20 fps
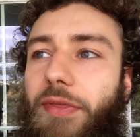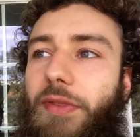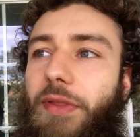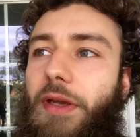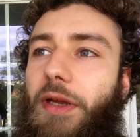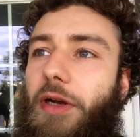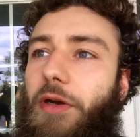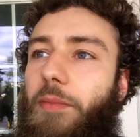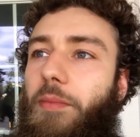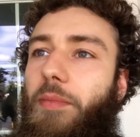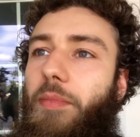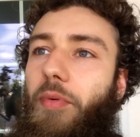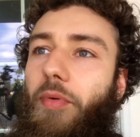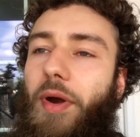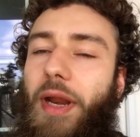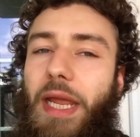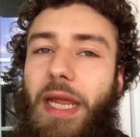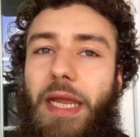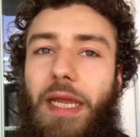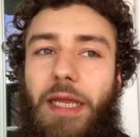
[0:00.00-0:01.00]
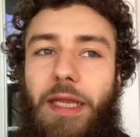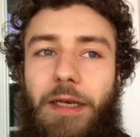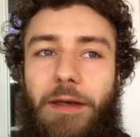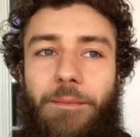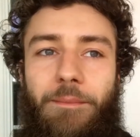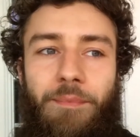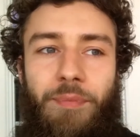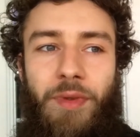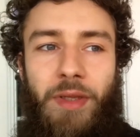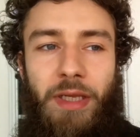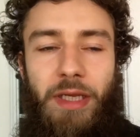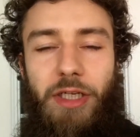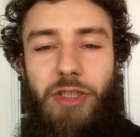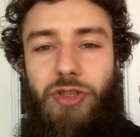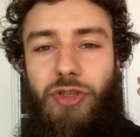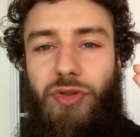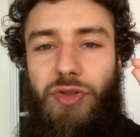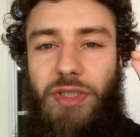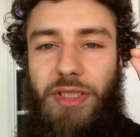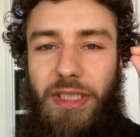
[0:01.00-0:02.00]
their brain
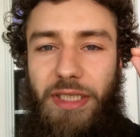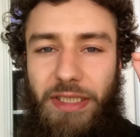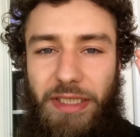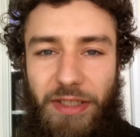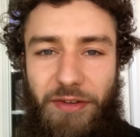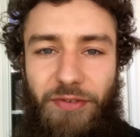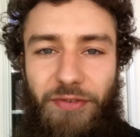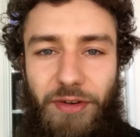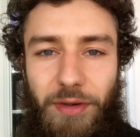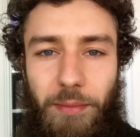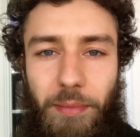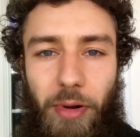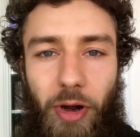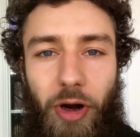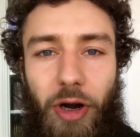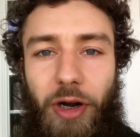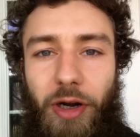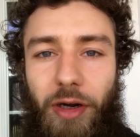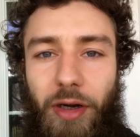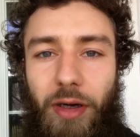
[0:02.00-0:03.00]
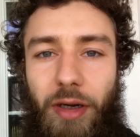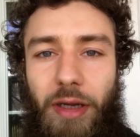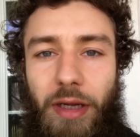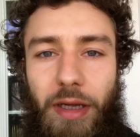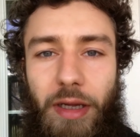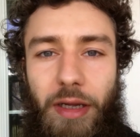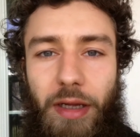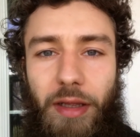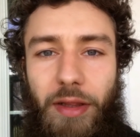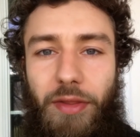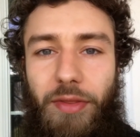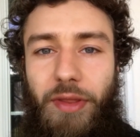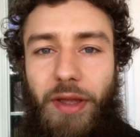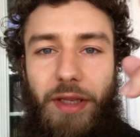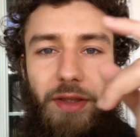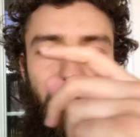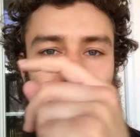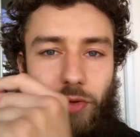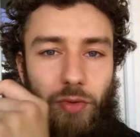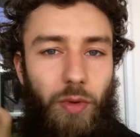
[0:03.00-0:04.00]
is using a different part
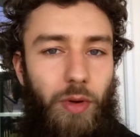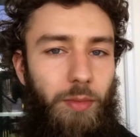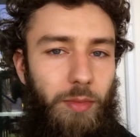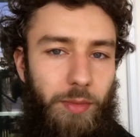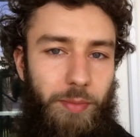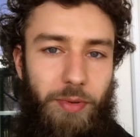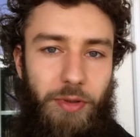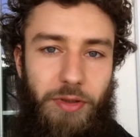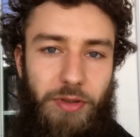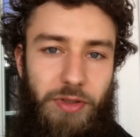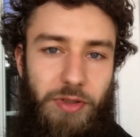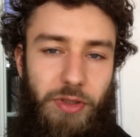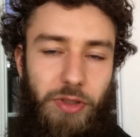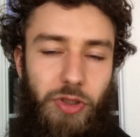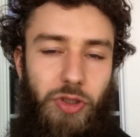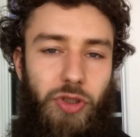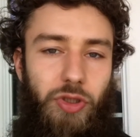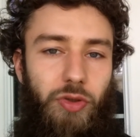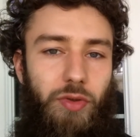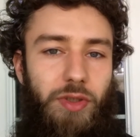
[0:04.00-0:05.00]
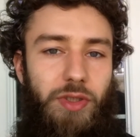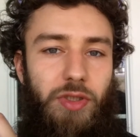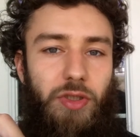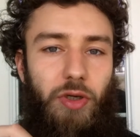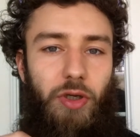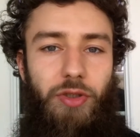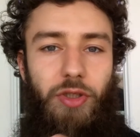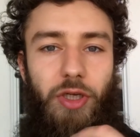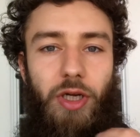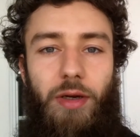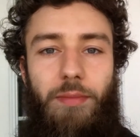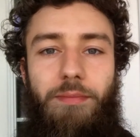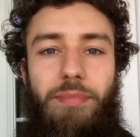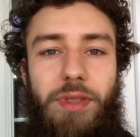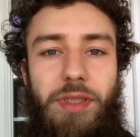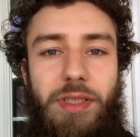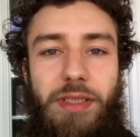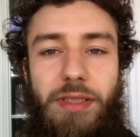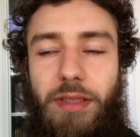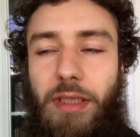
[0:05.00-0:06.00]
than the normal person. So it's called a
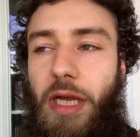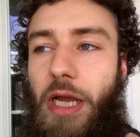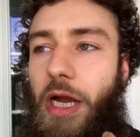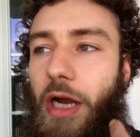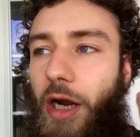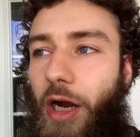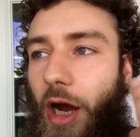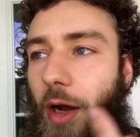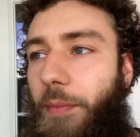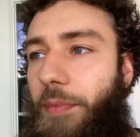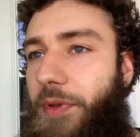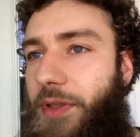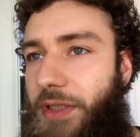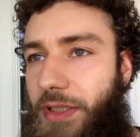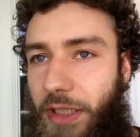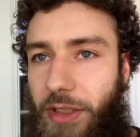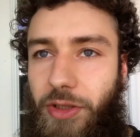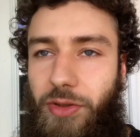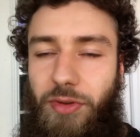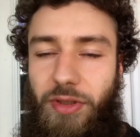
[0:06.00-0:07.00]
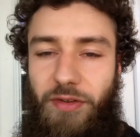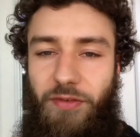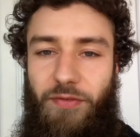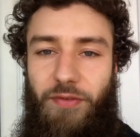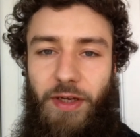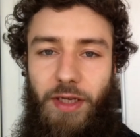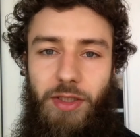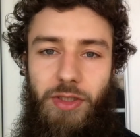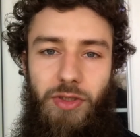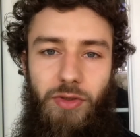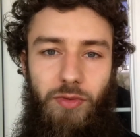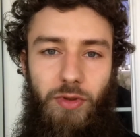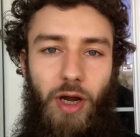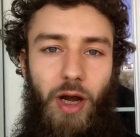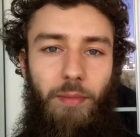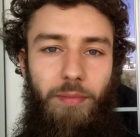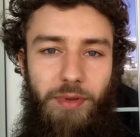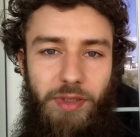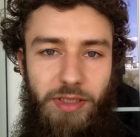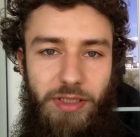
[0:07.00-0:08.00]
compensatory effect. So
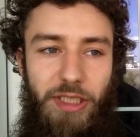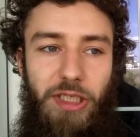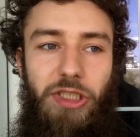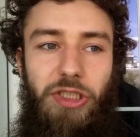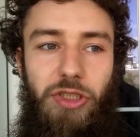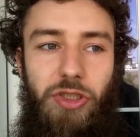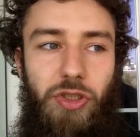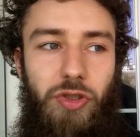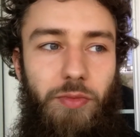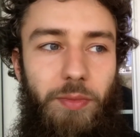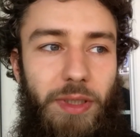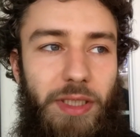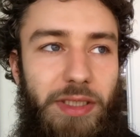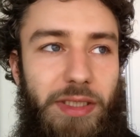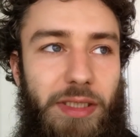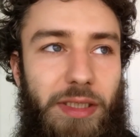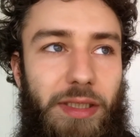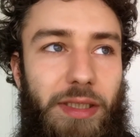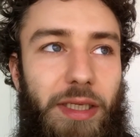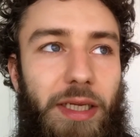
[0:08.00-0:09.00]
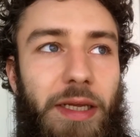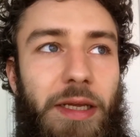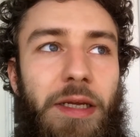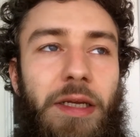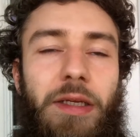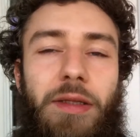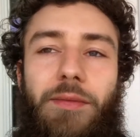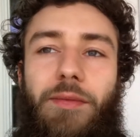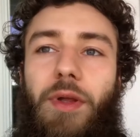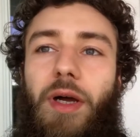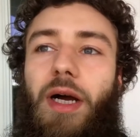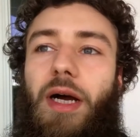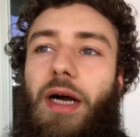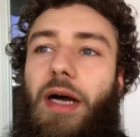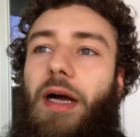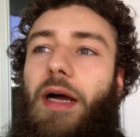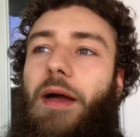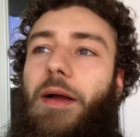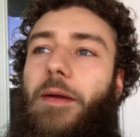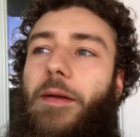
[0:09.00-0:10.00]
compensation. So basically,
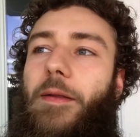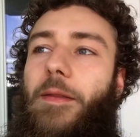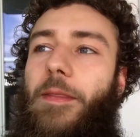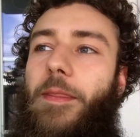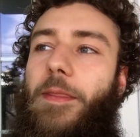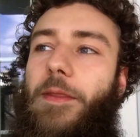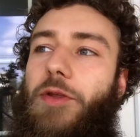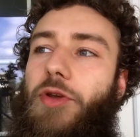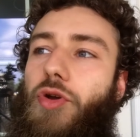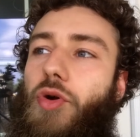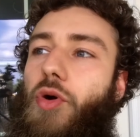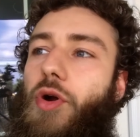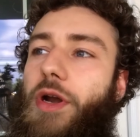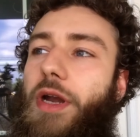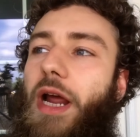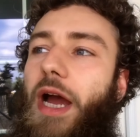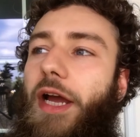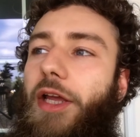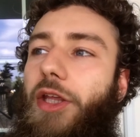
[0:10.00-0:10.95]
you're